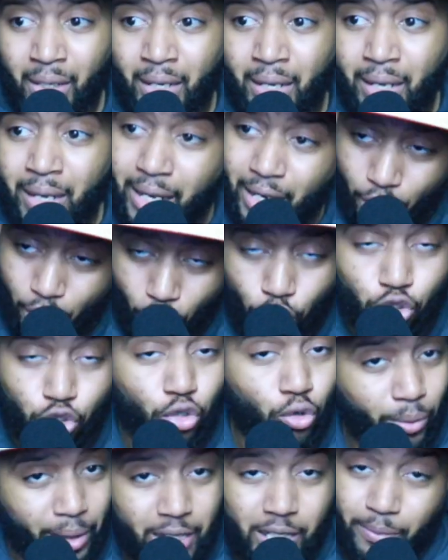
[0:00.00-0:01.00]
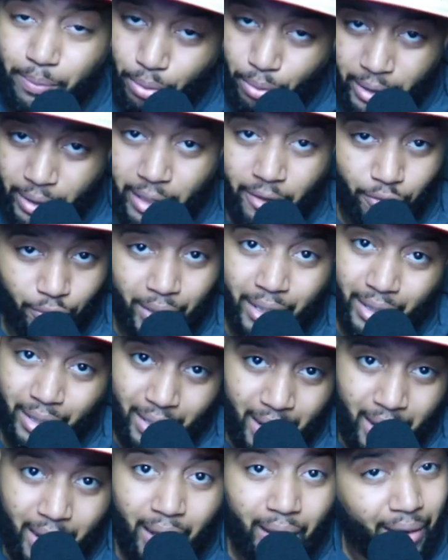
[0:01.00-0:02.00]
He also ranks pretty freaking
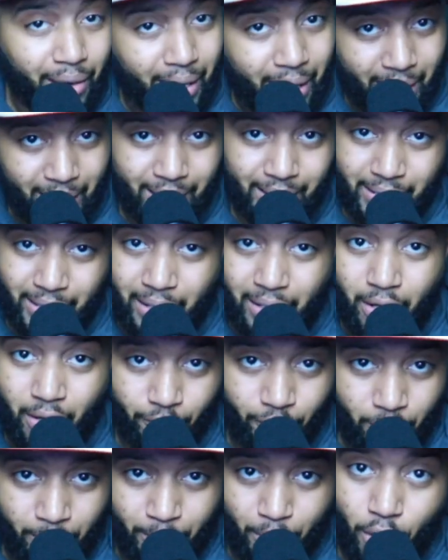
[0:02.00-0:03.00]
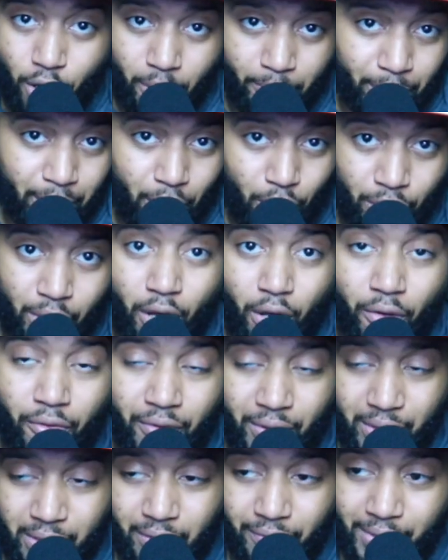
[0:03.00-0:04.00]
high as a uh, from guard play on the
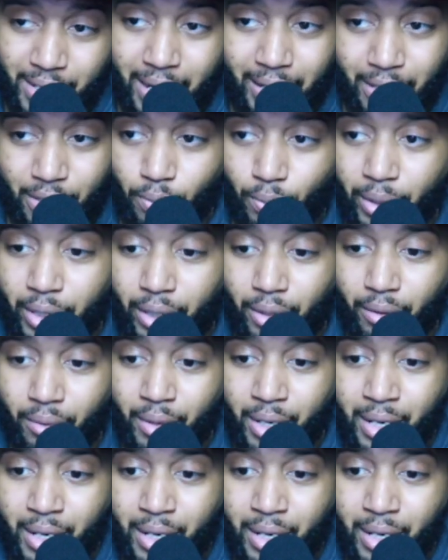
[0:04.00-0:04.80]
offensive side as well.